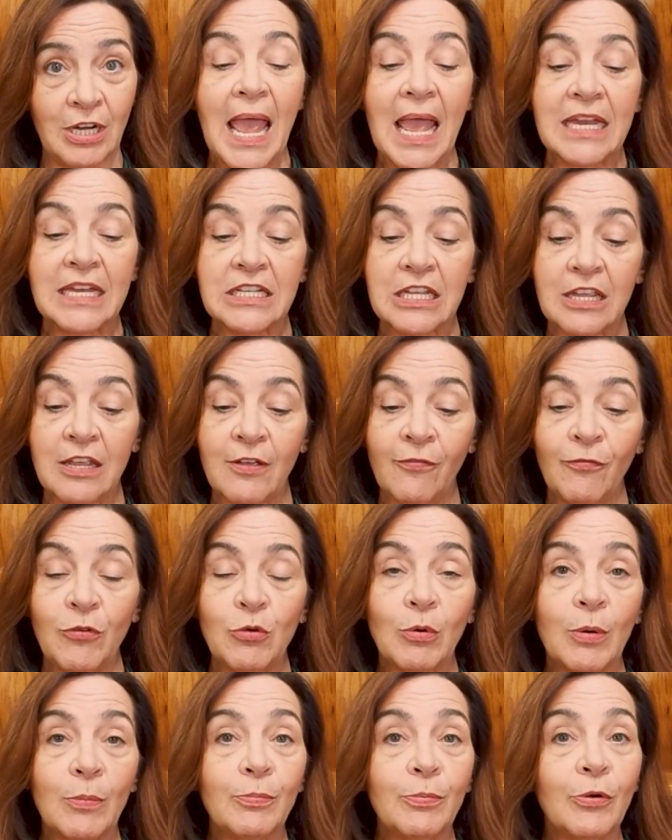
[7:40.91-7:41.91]
And if
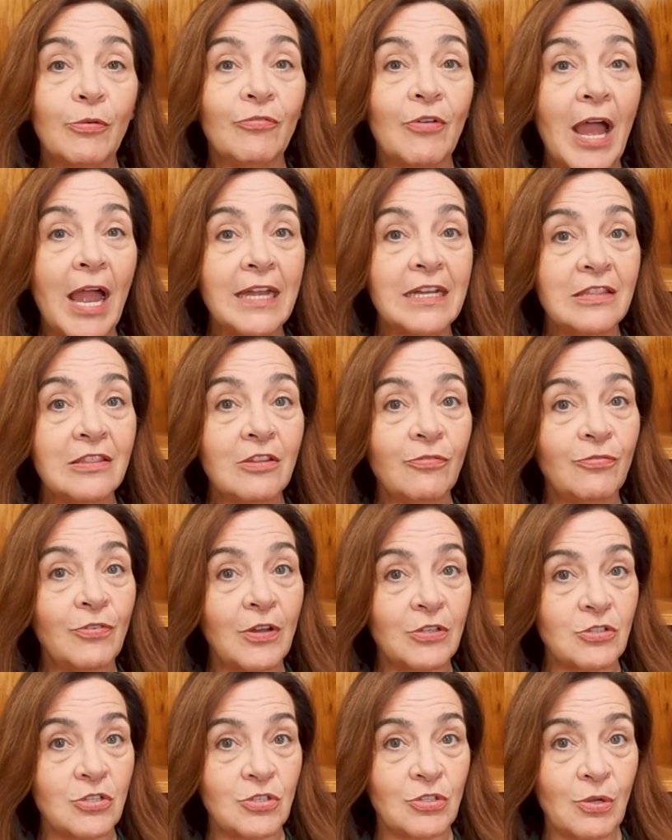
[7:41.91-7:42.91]
you are providing the
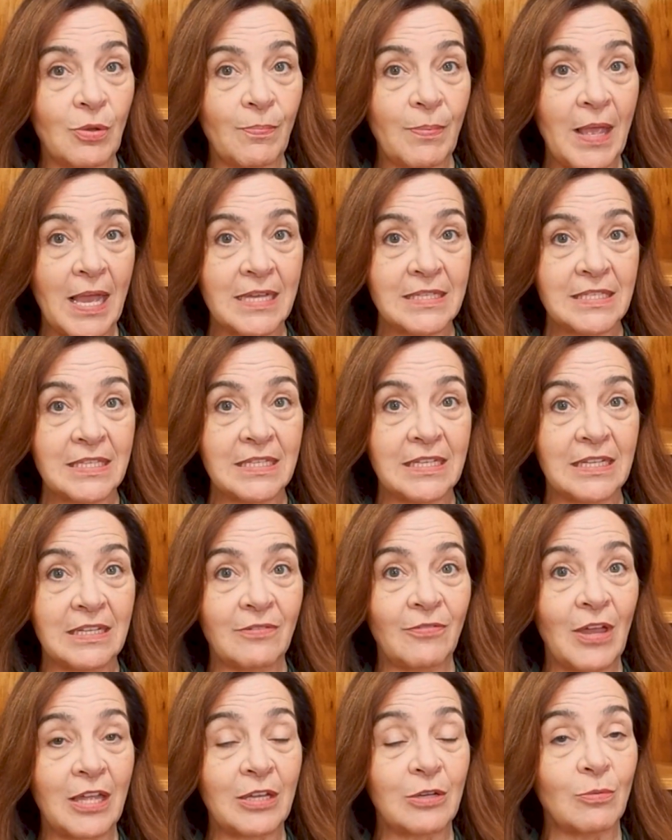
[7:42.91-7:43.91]
functional capacity
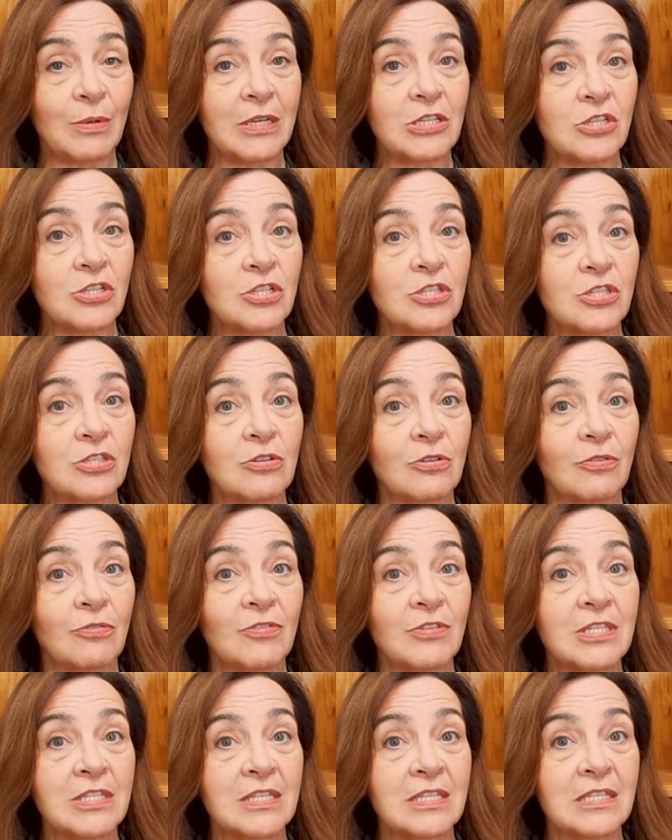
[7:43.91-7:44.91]
evaluation
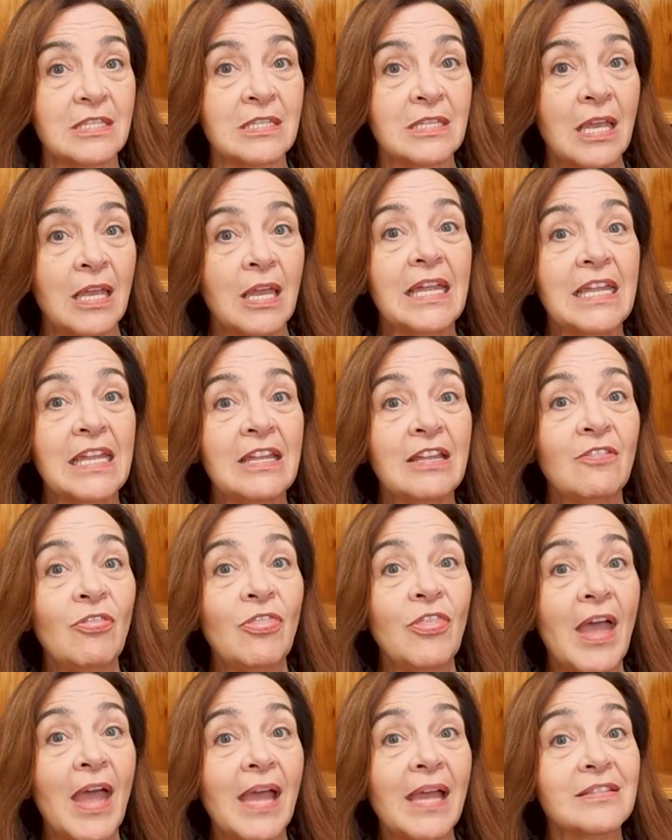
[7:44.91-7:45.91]
services
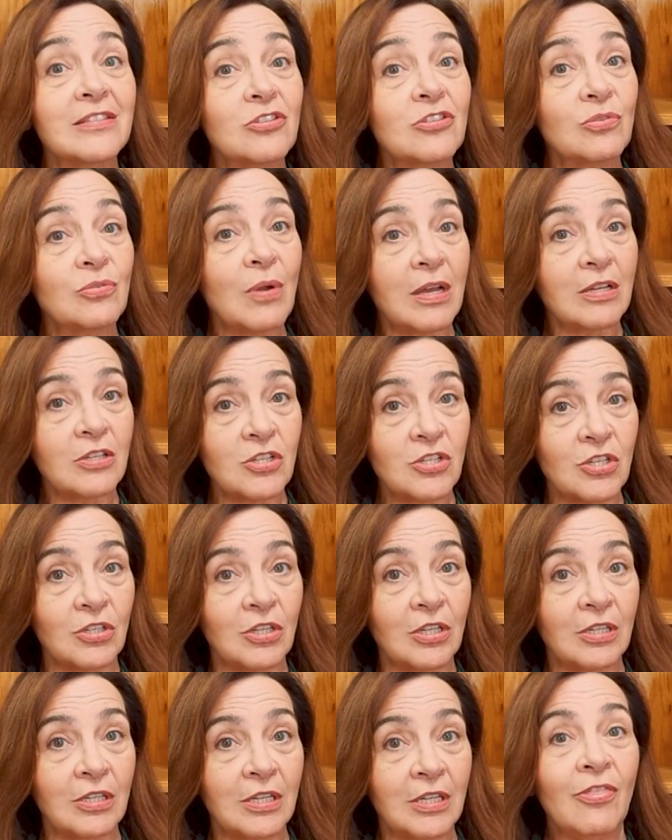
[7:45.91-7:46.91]
in that
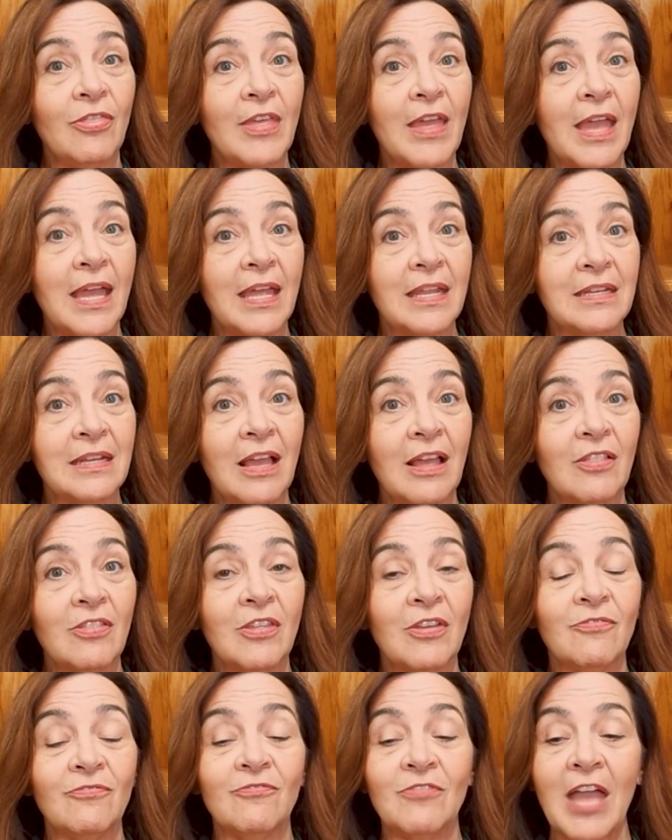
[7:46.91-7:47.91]
structure, then
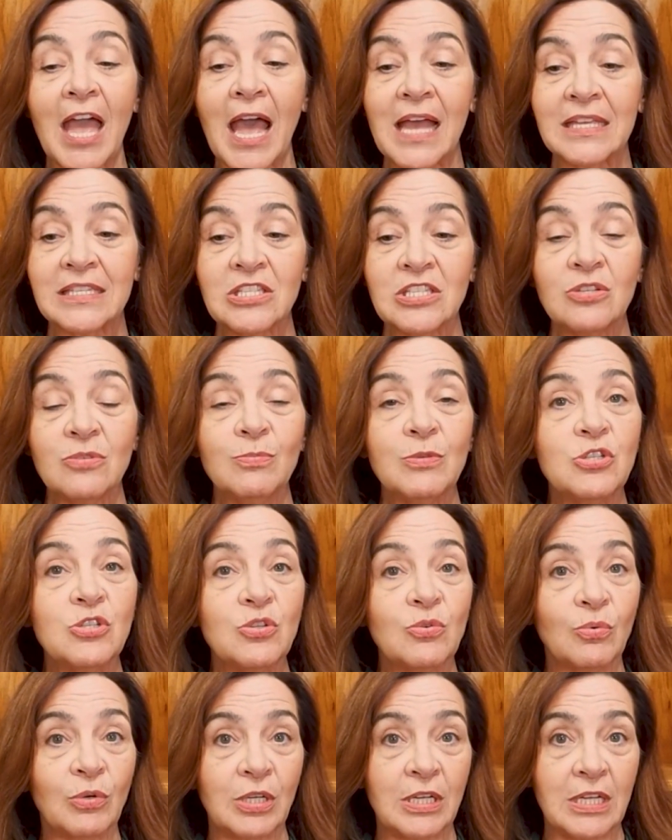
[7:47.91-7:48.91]
the vast
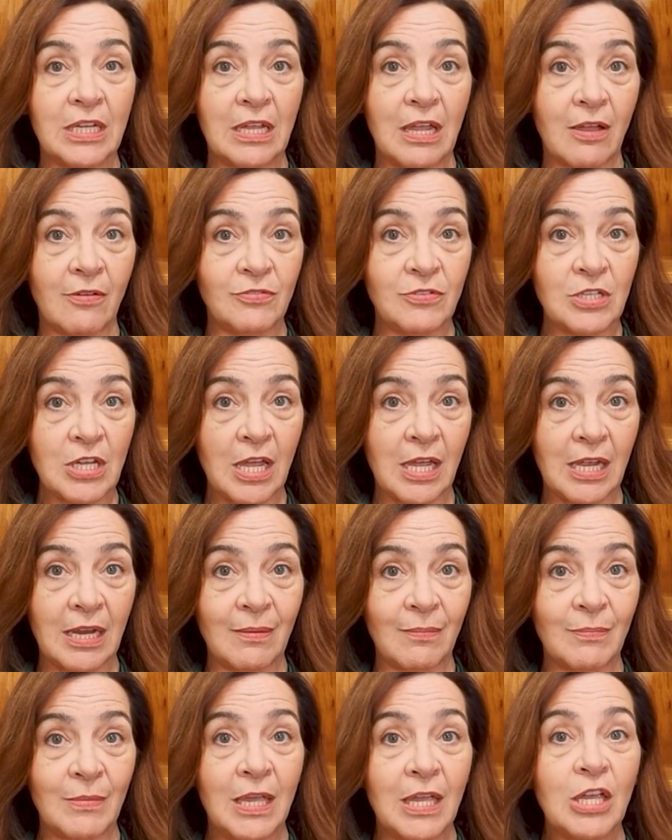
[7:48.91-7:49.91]
majority of
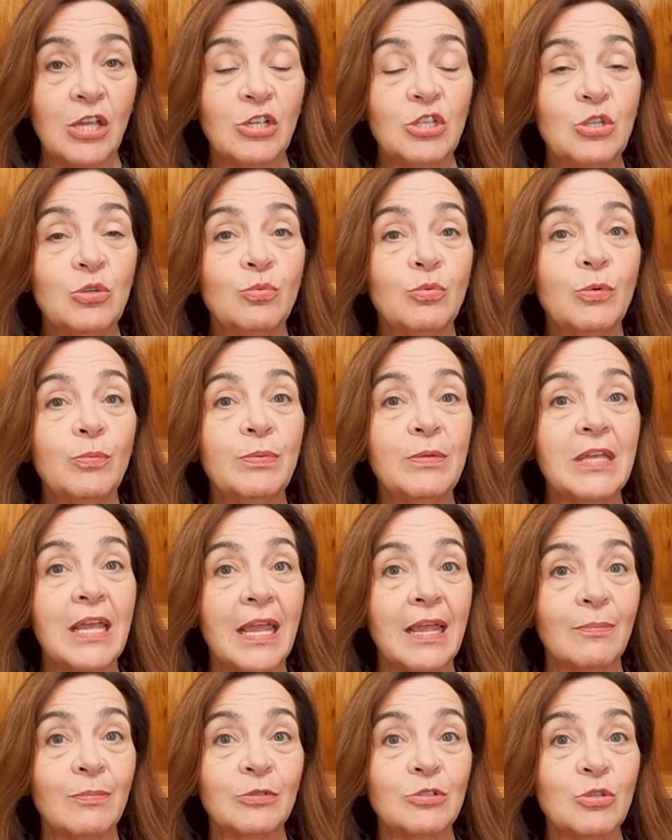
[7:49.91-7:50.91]
time you will be
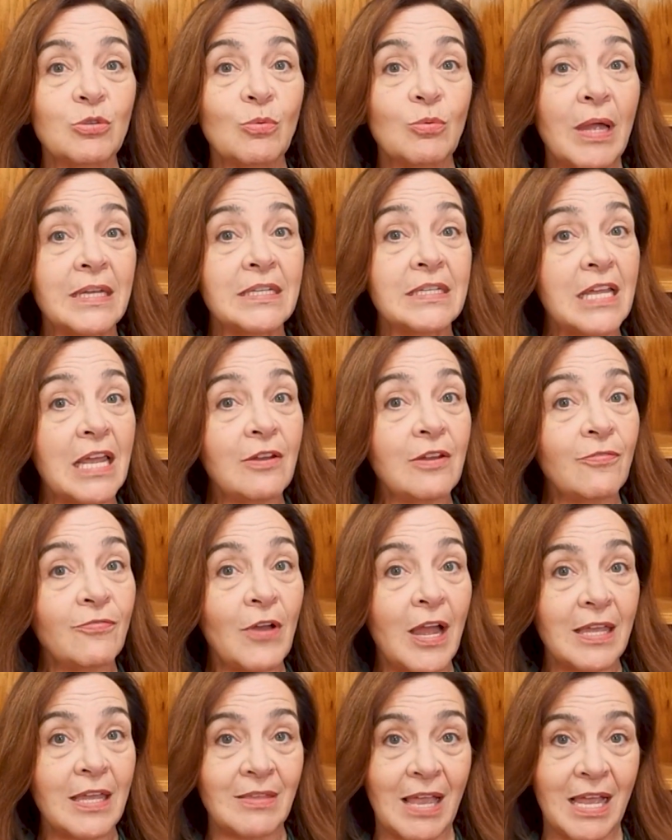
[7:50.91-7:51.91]
able to
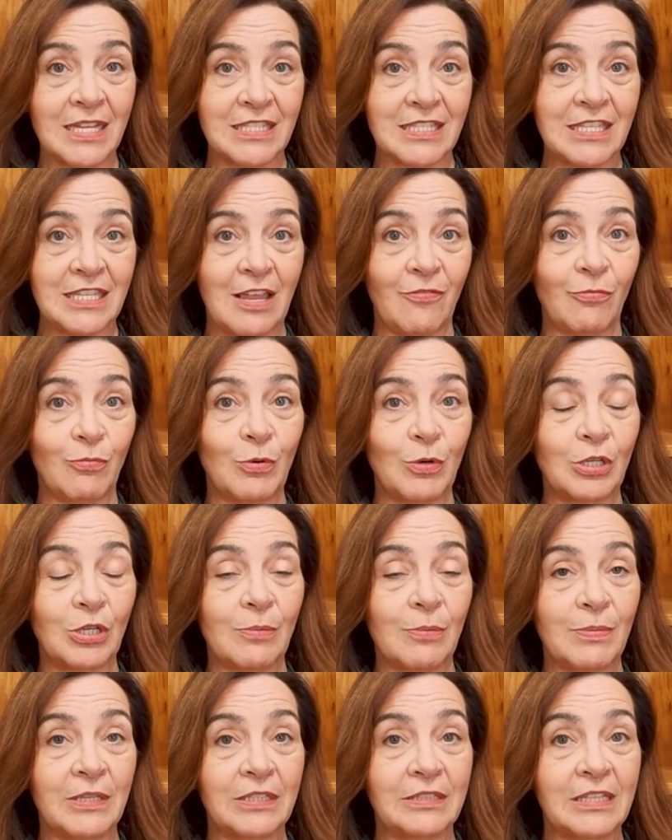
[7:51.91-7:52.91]
identify that safe
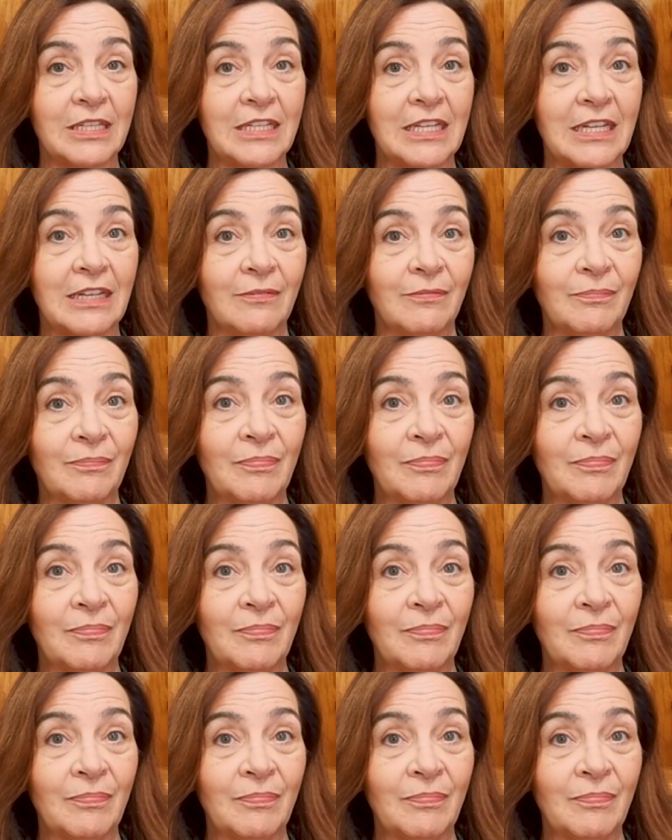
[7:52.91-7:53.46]
workability.